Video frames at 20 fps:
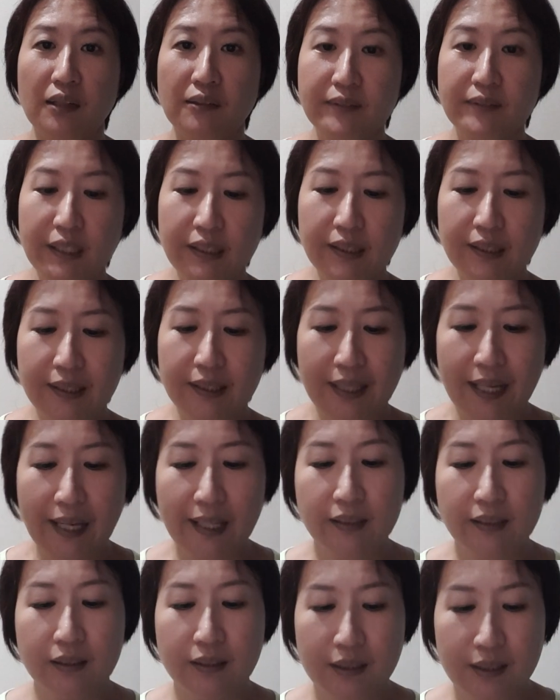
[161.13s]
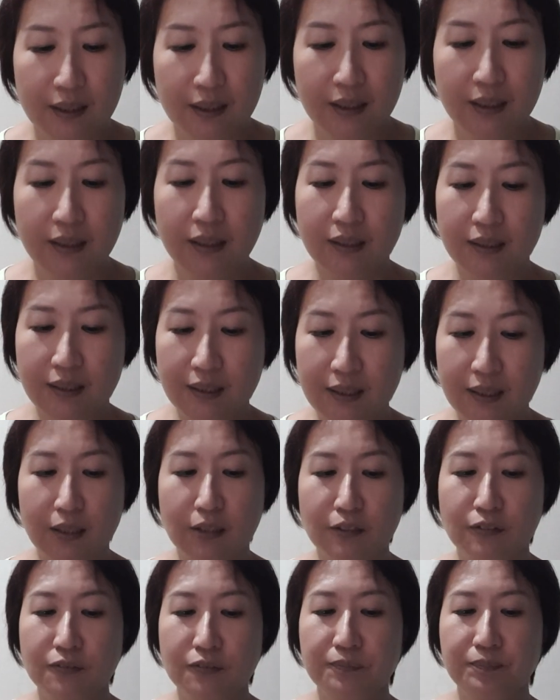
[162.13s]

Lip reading: in that year itself.